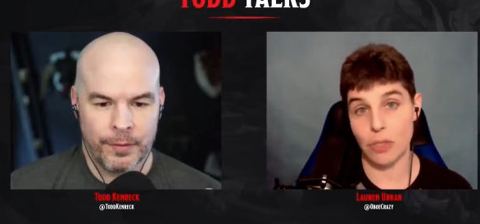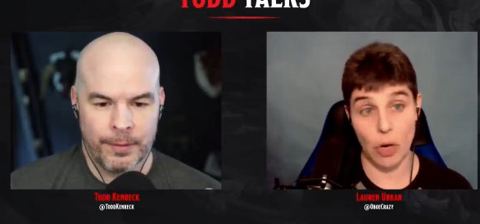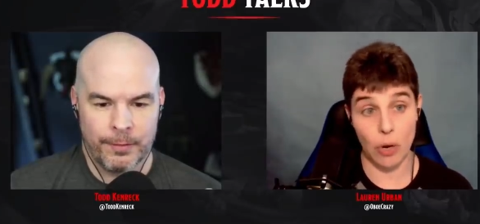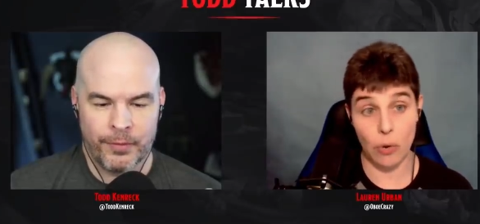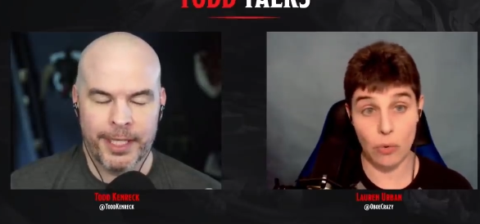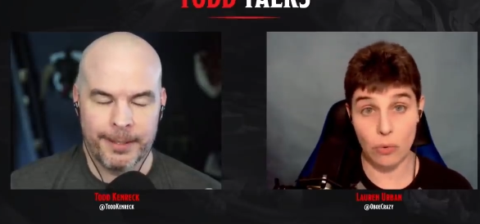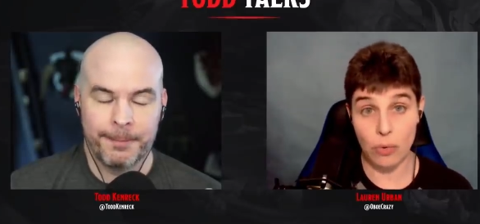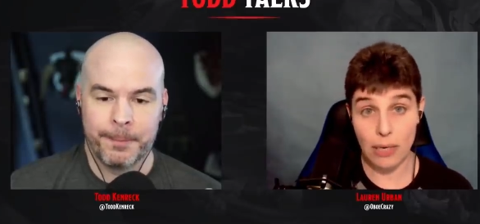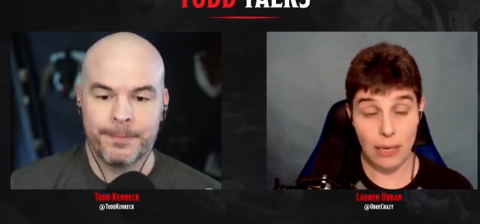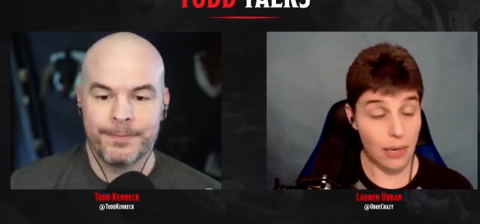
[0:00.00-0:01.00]
Speaker 1: So,
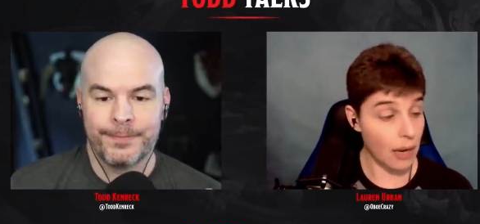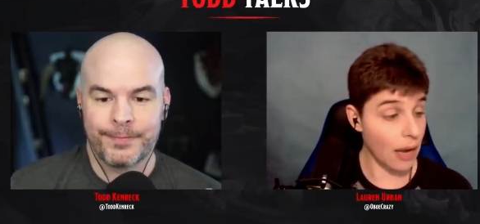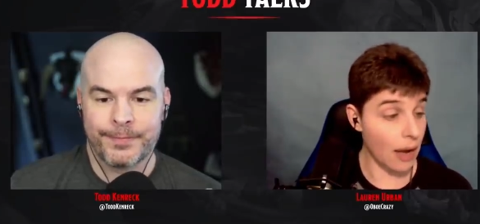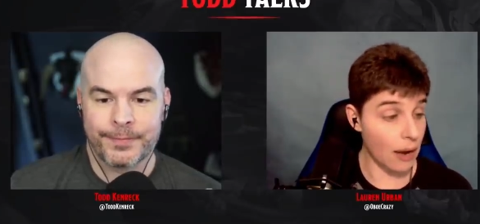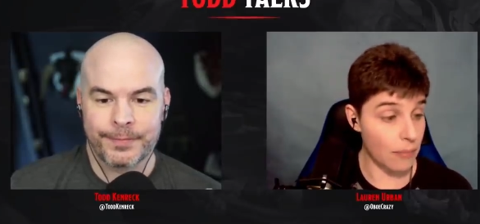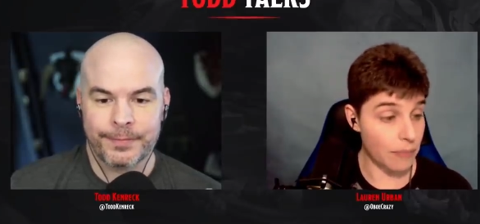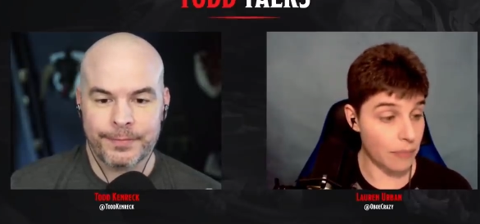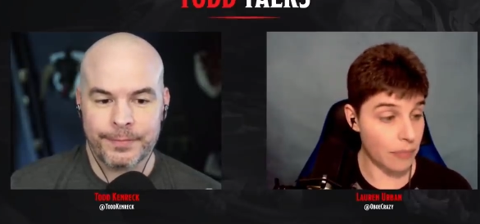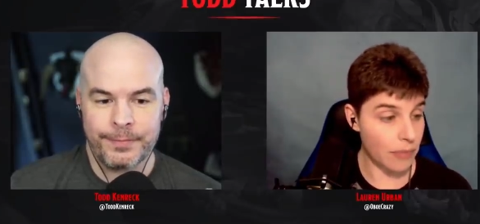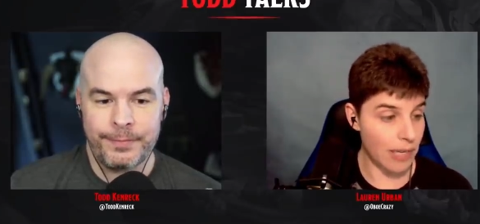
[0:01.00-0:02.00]
right.
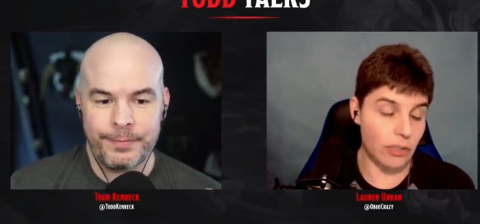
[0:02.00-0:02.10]
um,